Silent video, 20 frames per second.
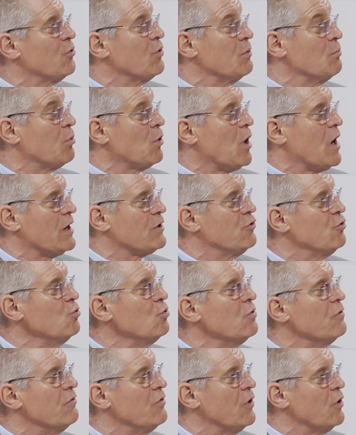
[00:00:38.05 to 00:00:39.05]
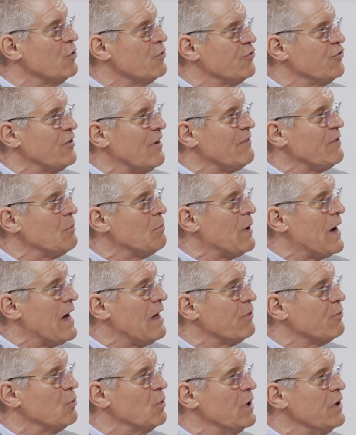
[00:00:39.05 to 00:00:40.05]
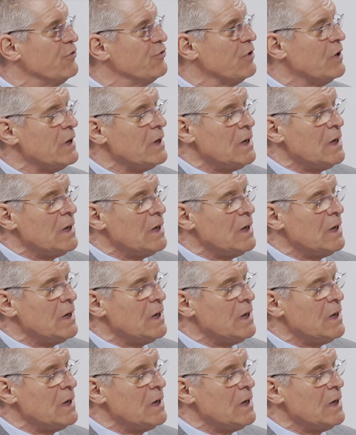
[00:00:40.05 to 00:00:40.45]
only block 2 of those 7 pathways.